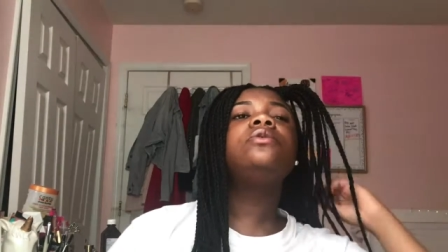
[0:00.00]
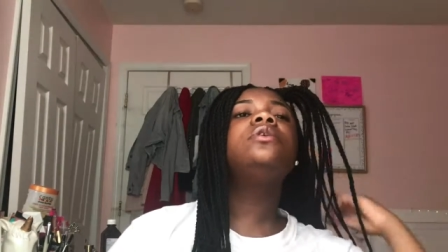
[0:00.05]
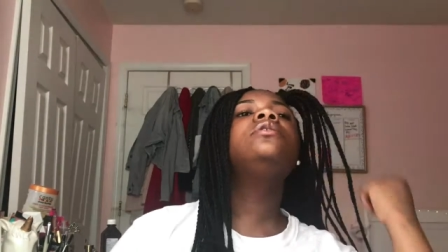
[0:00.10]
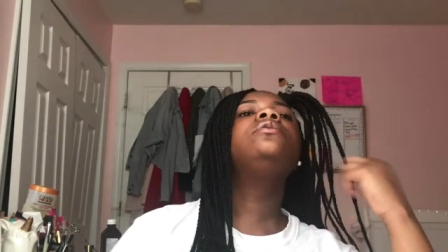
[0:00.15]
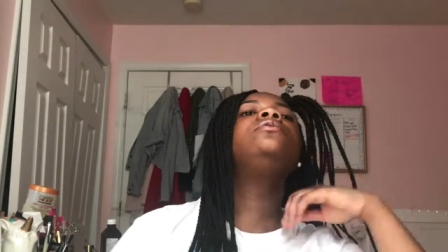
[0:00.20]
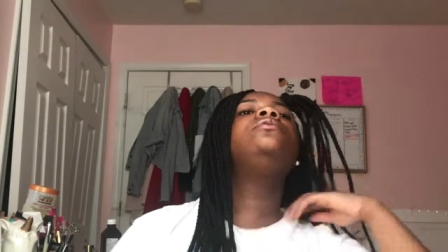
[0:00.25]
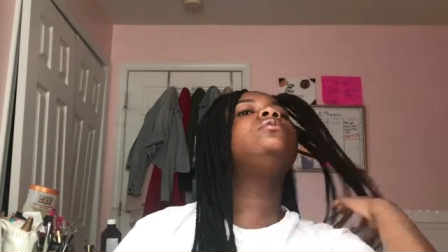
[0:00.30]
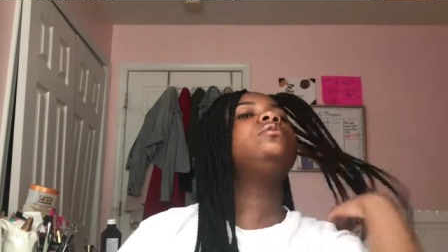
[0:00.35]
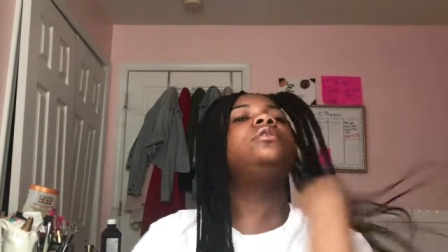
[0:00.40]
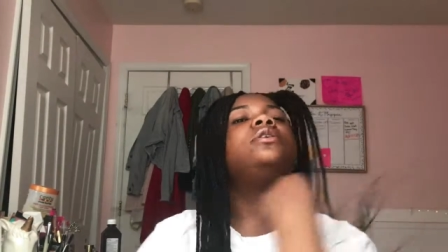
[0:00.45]

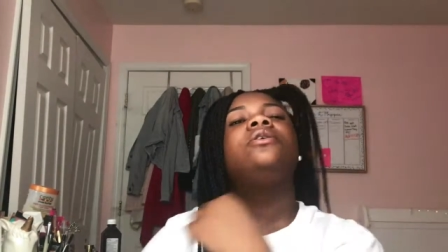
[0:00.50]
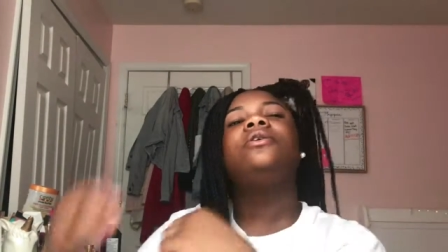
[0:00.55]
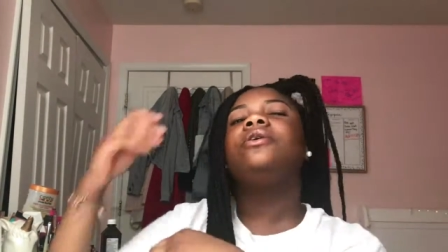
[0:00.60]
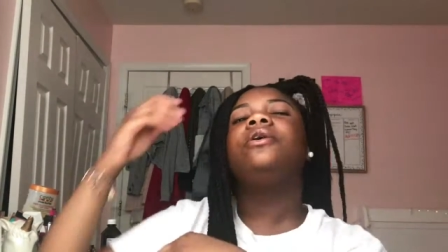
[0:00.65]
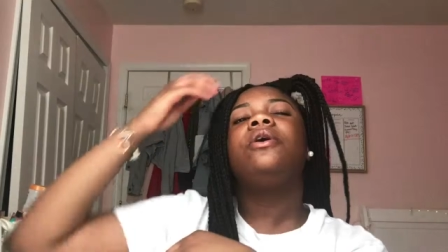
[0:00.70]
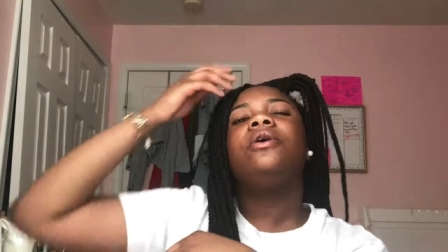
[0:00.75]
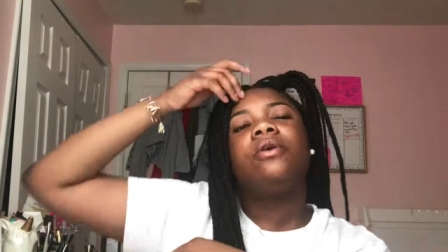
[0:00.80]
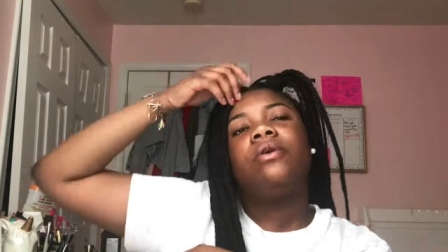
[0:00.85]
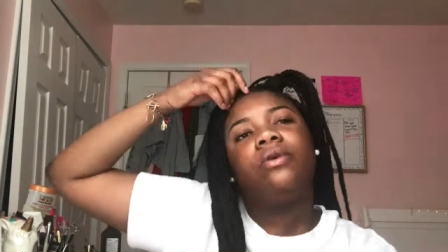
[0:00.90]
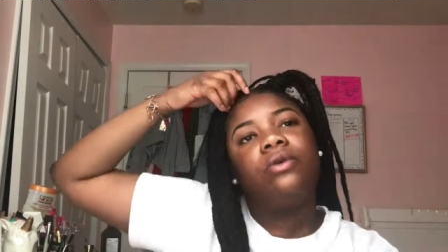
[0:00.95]

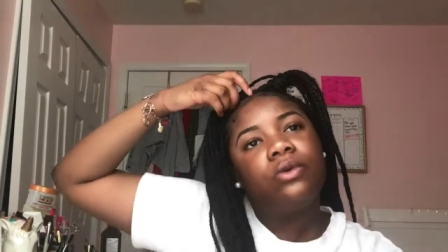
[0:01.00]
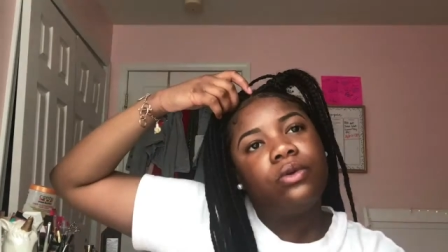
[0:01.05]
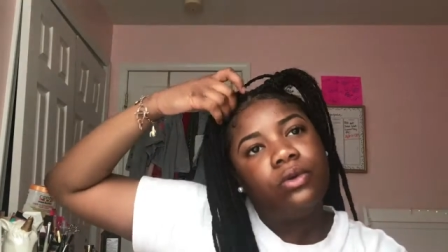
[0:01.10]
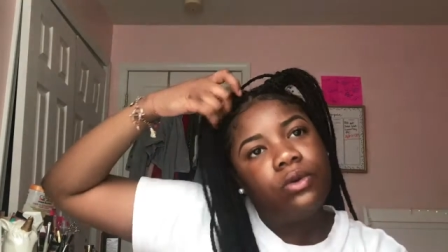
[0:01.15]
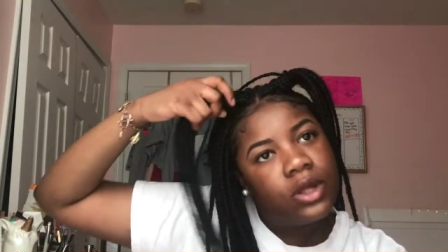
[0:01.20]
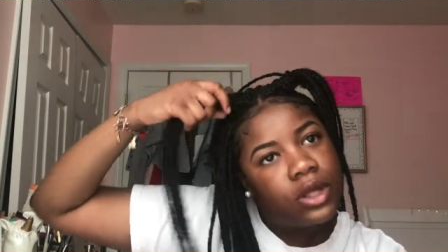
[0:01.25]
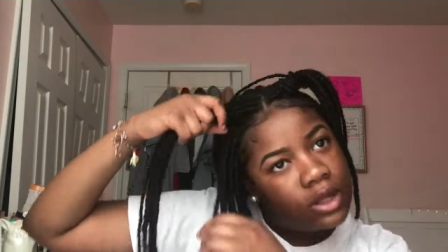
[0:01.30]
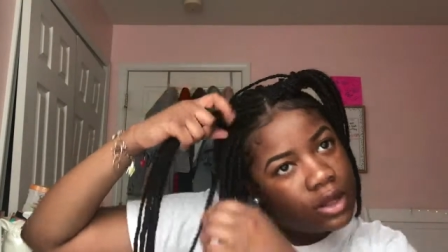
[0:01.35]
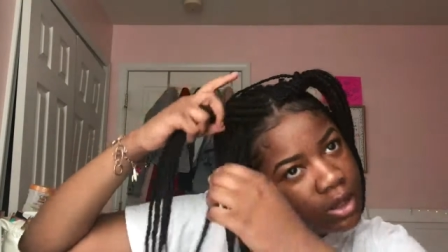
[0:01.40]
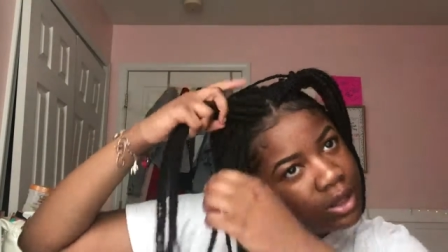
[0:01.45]
definitely
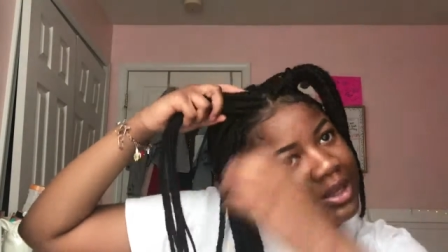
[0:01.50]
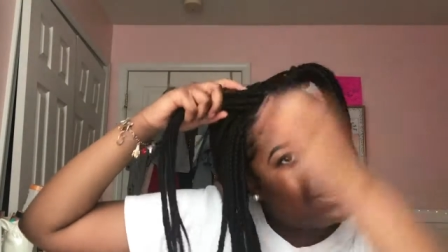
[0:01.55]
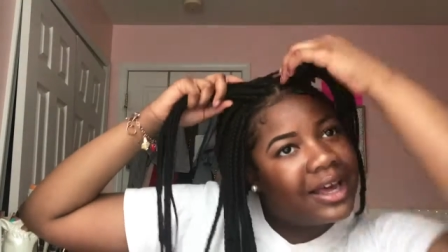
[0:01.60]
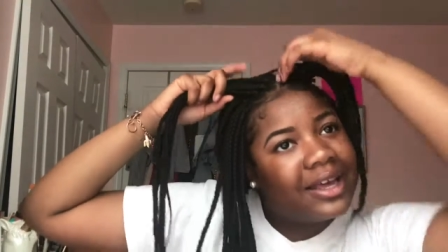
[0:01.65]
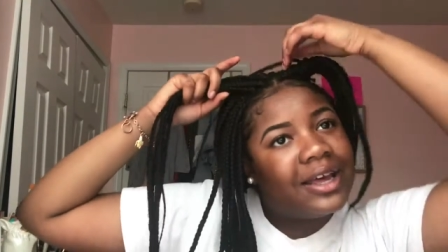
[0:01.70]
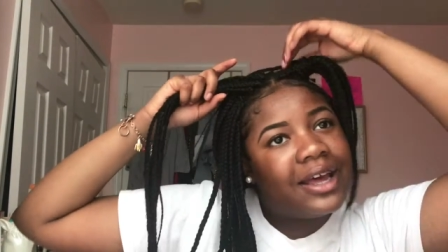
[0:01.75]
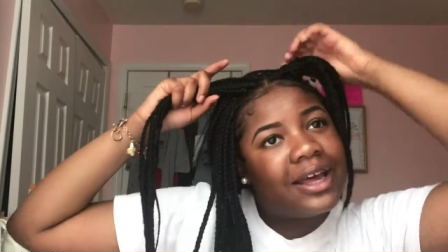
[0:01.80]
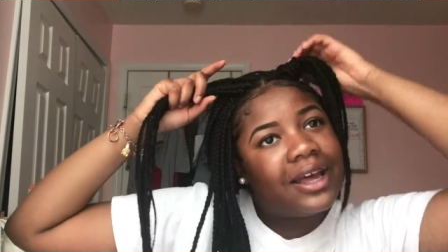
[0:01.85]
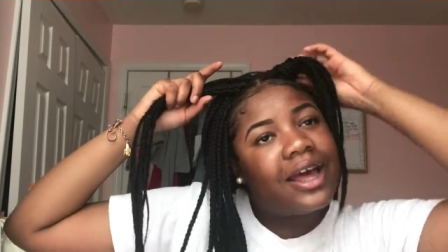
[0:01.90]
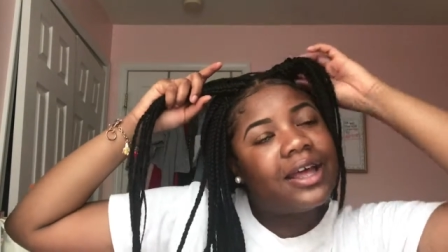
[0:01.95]
this
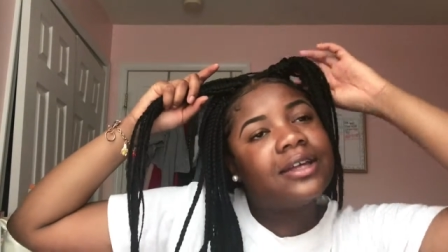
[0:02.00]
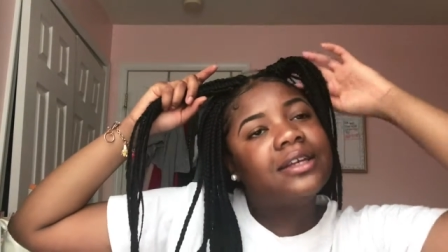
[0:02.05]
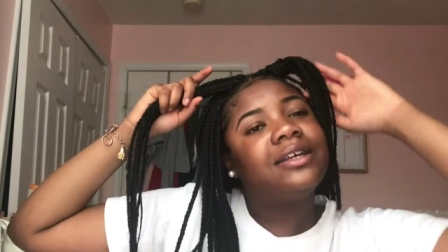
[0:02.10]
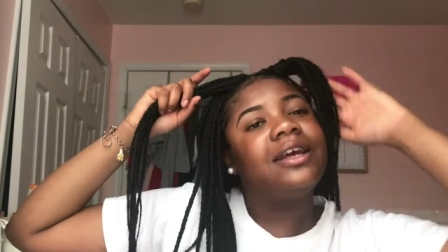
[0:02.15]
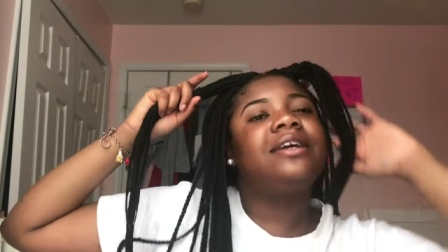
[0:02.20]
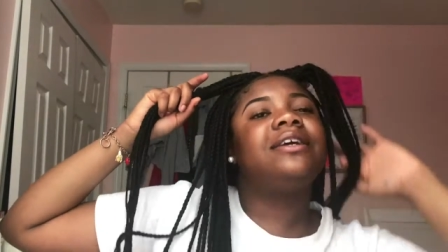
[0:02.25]
part